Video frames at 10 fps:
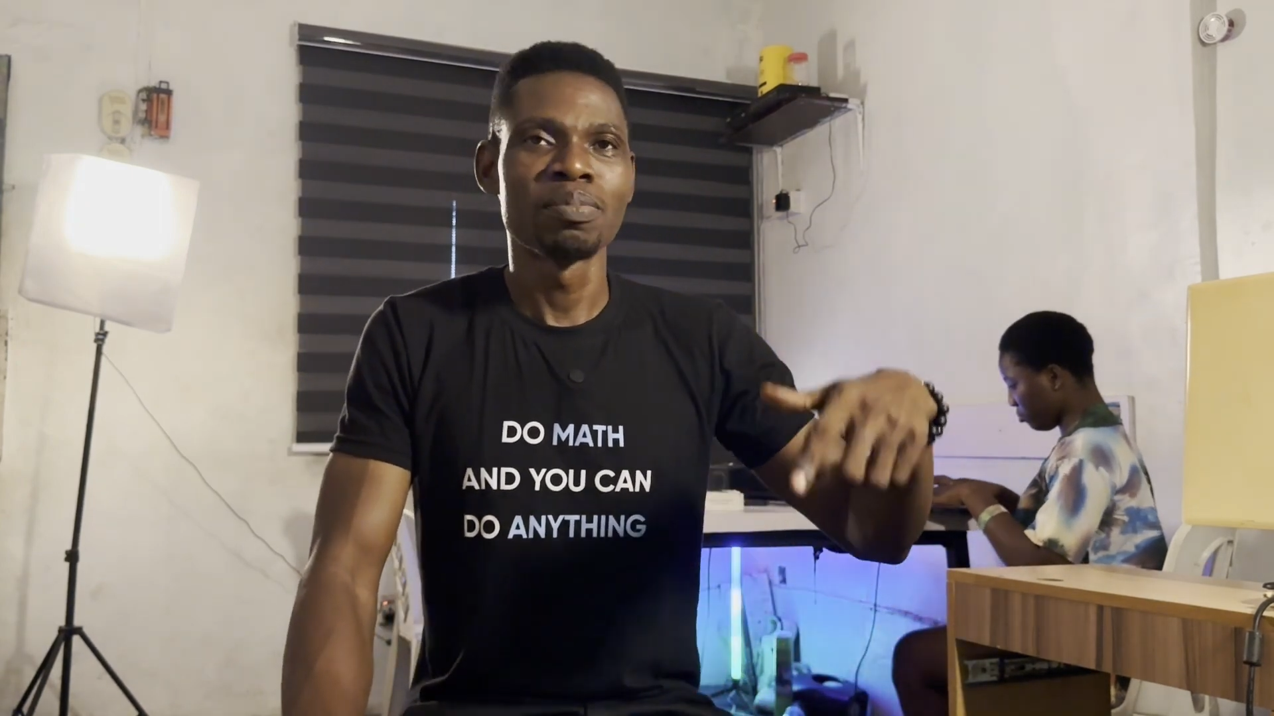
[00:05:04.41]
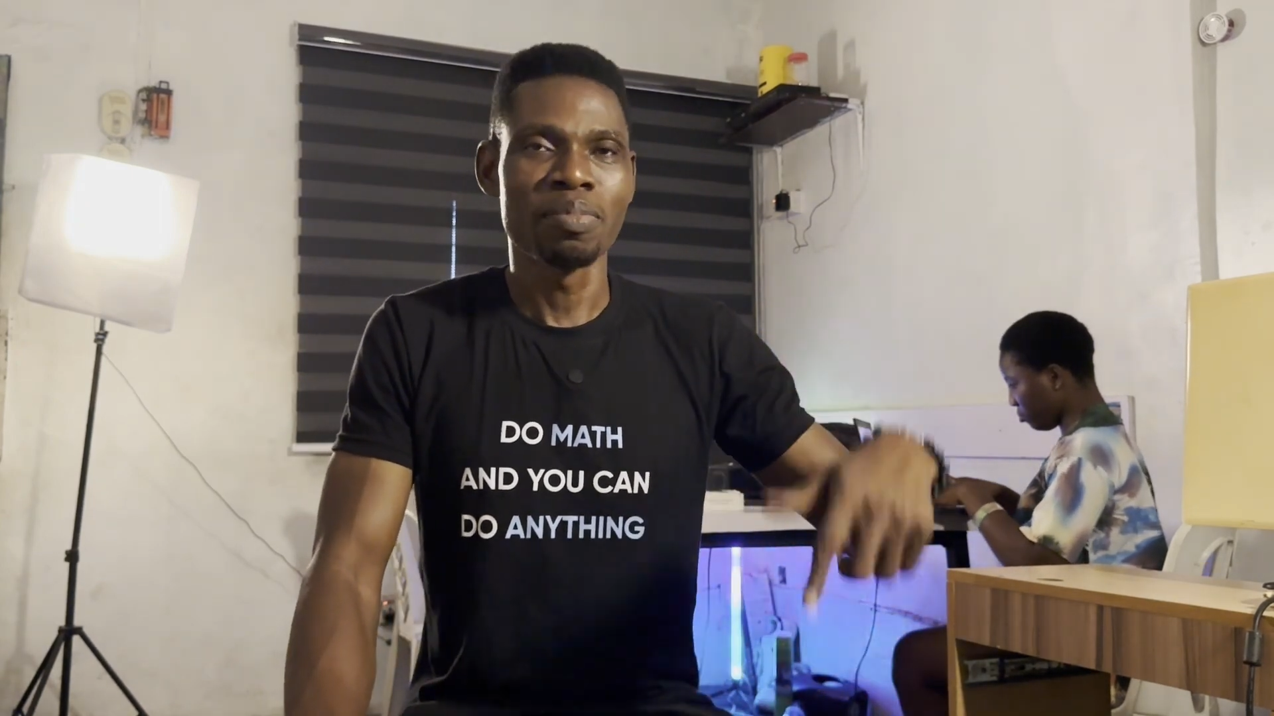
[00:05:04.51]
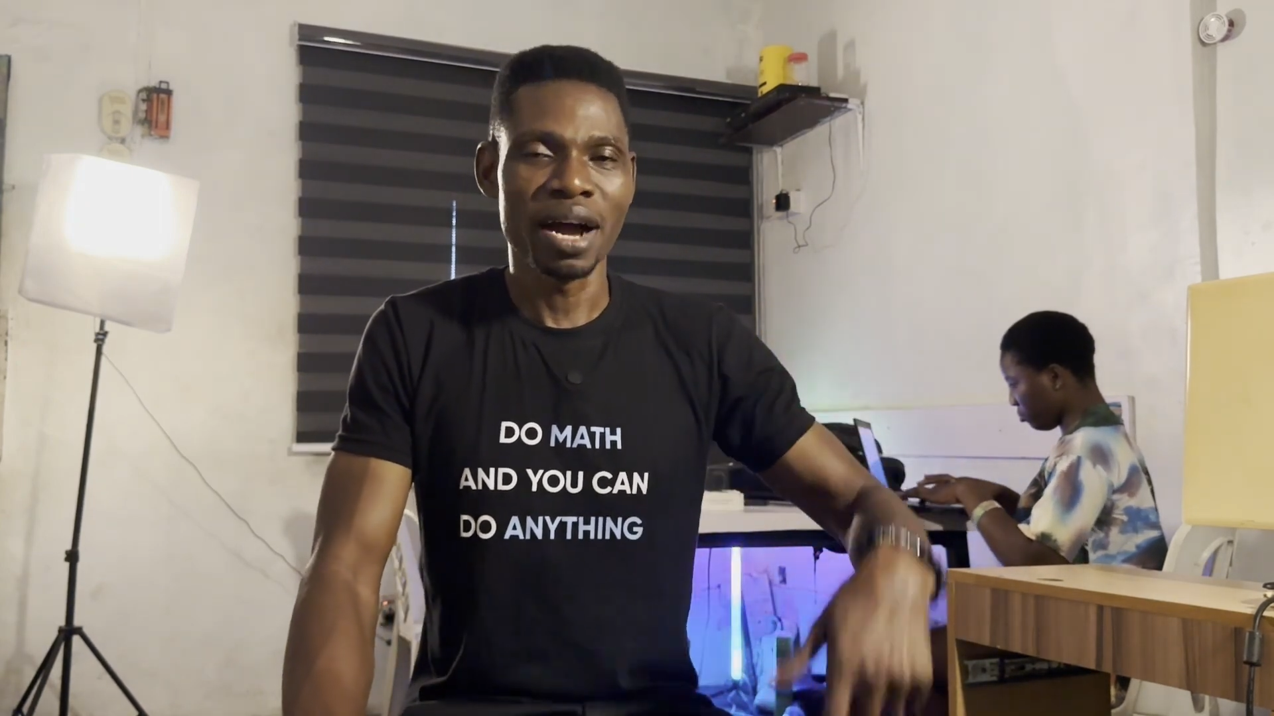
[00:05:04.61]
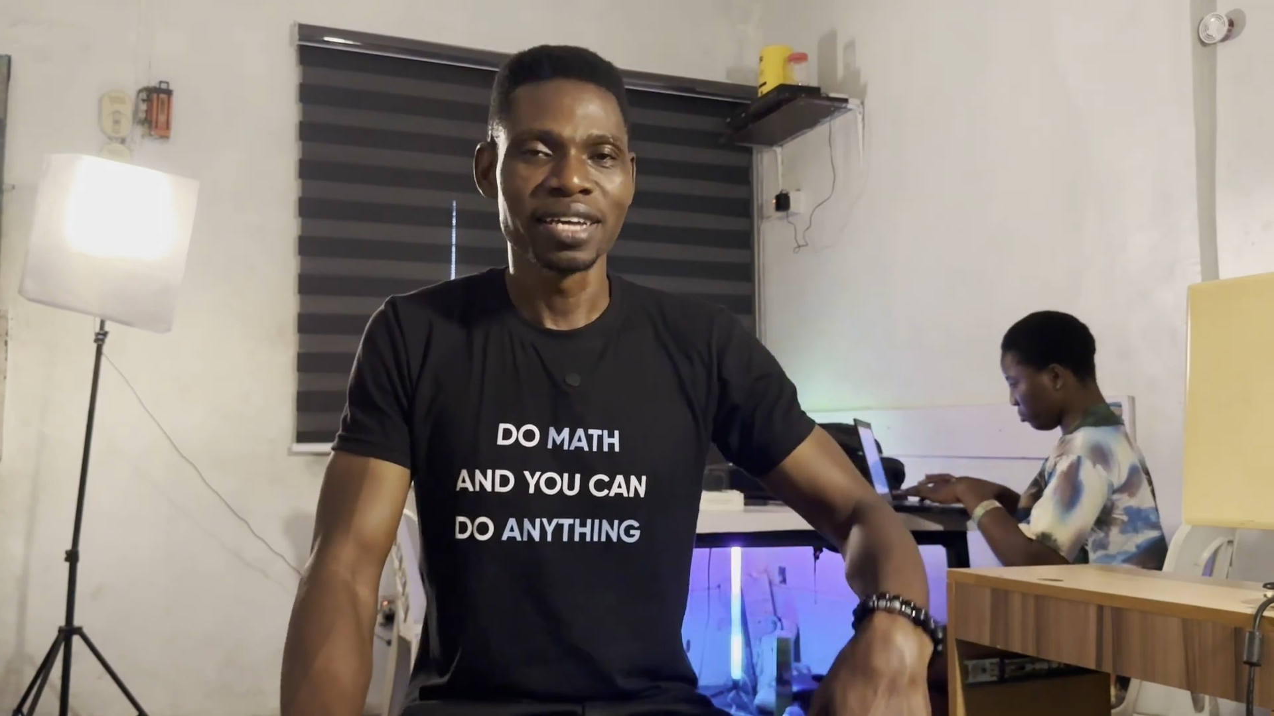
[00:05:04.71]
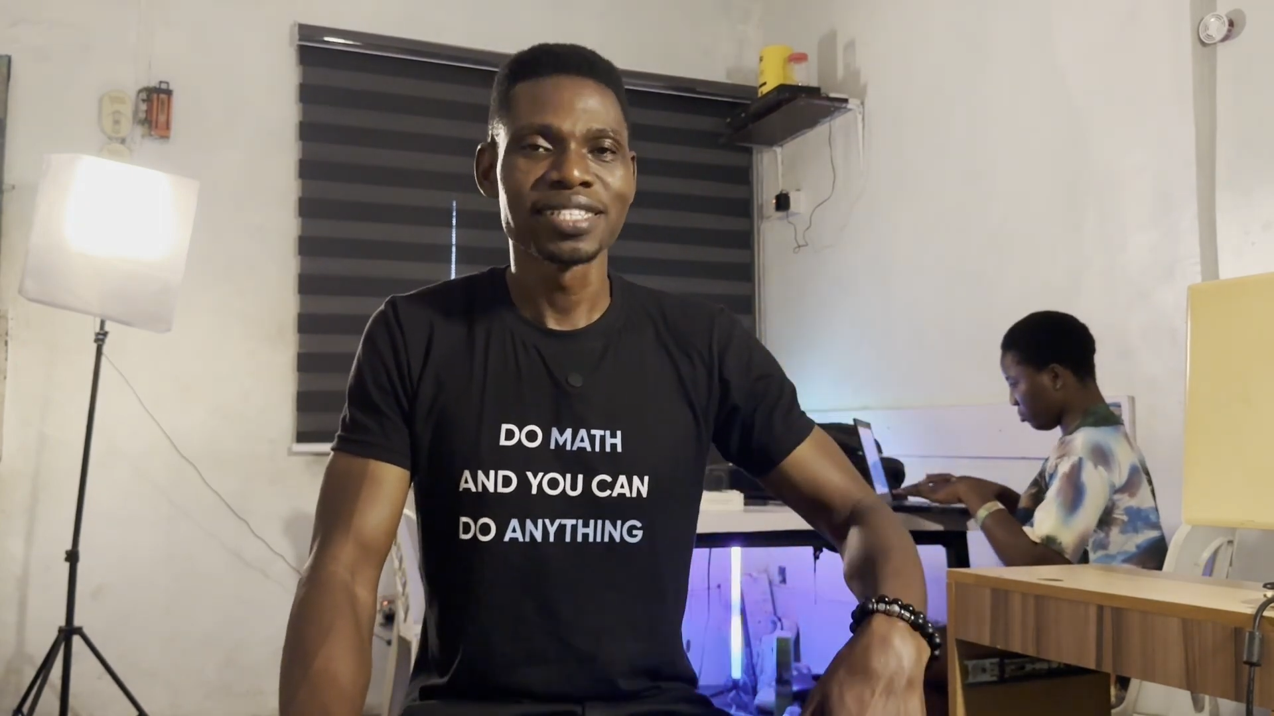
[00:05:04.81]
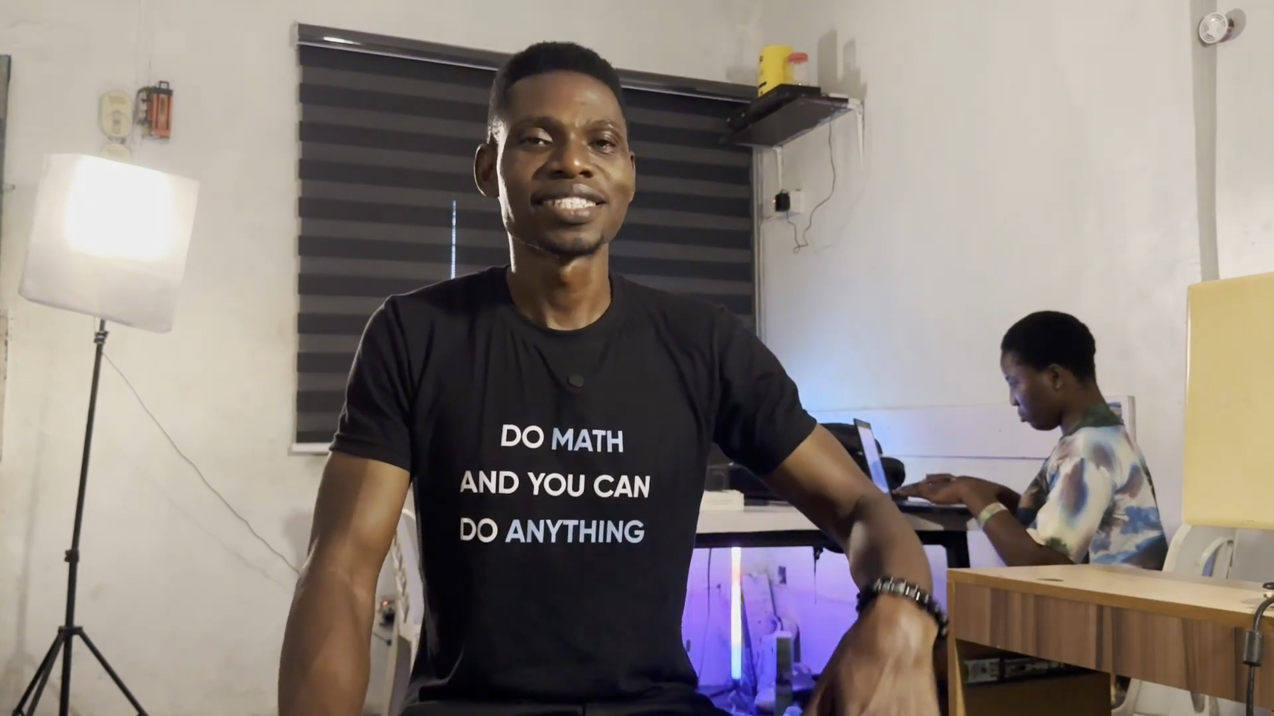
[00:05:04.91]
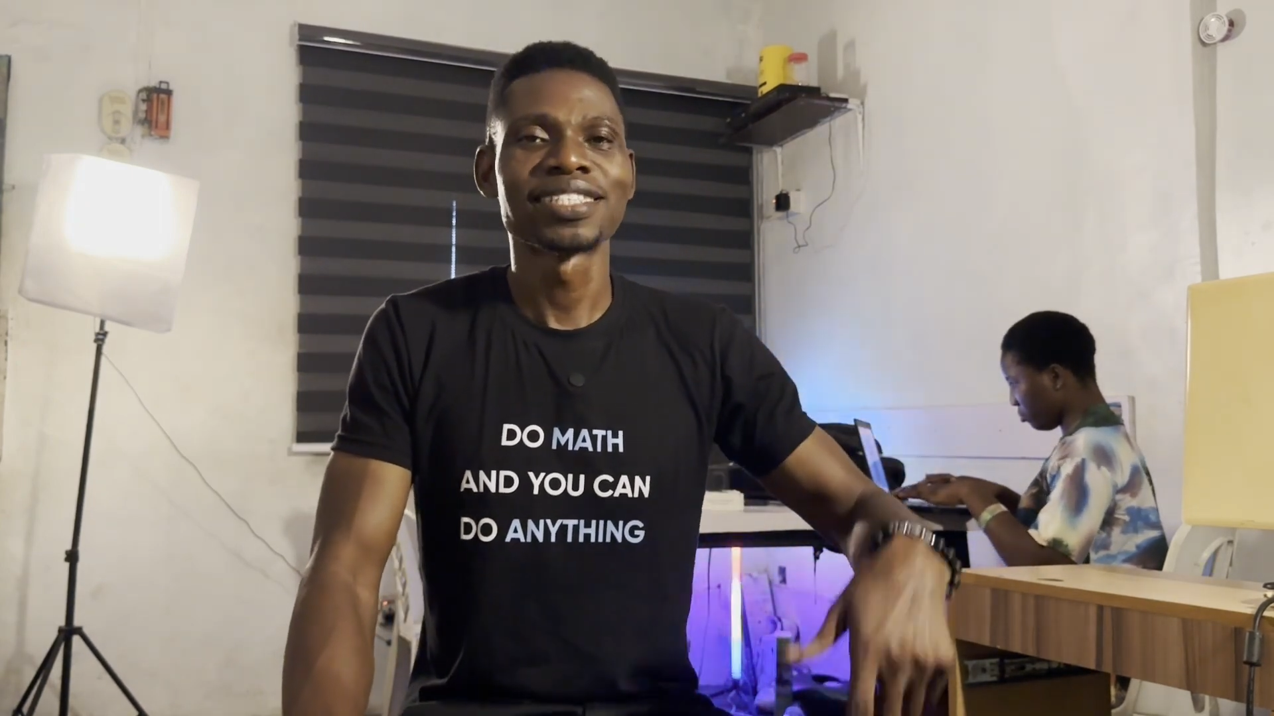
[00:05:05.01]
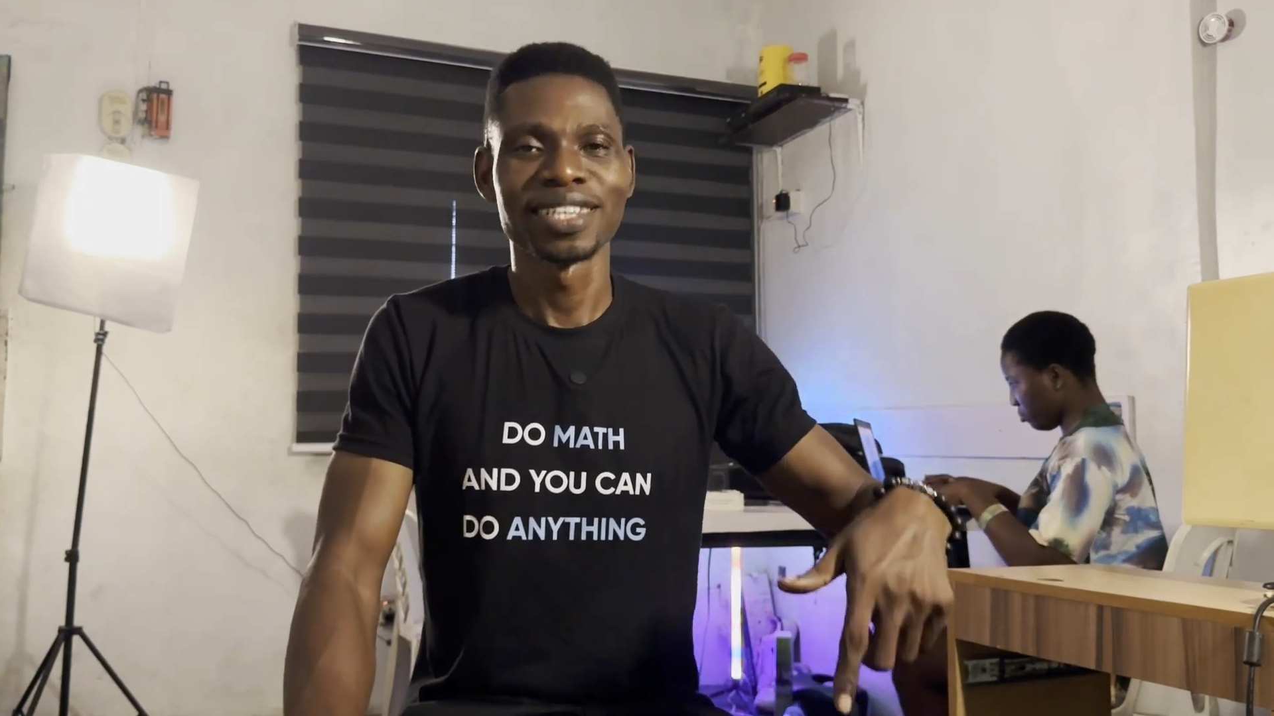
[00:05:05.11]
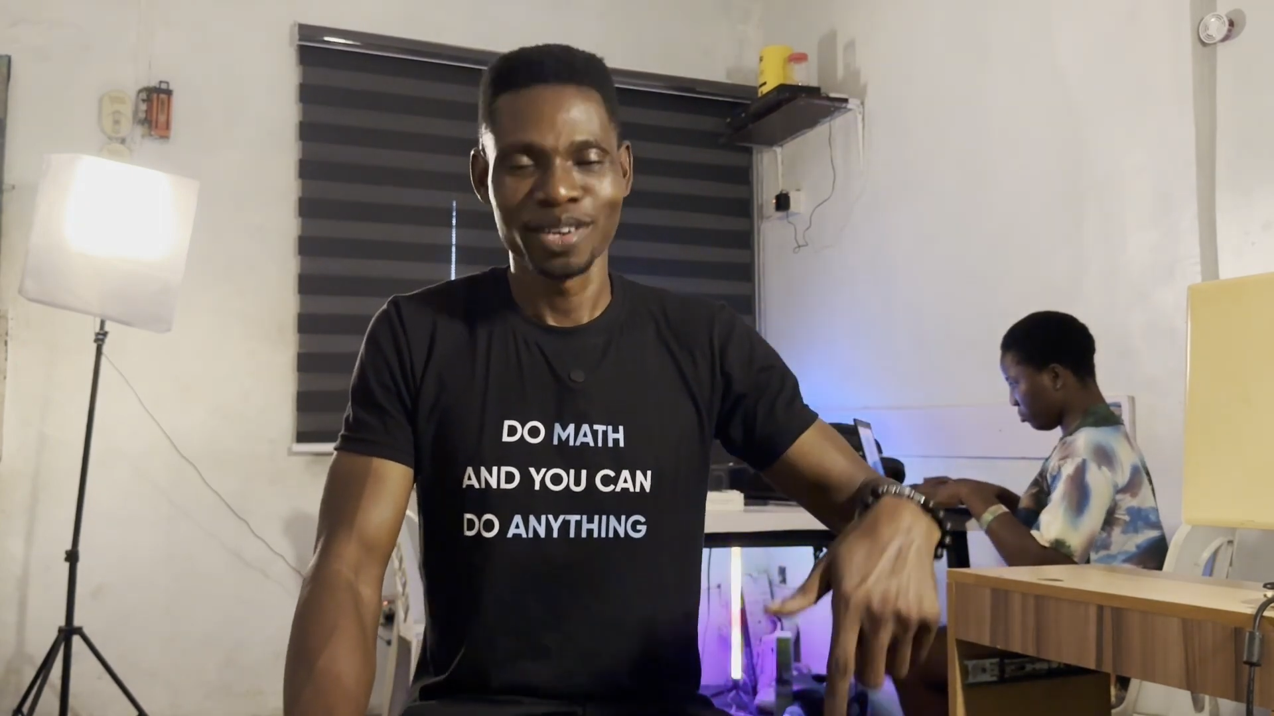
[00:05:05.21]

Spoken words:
past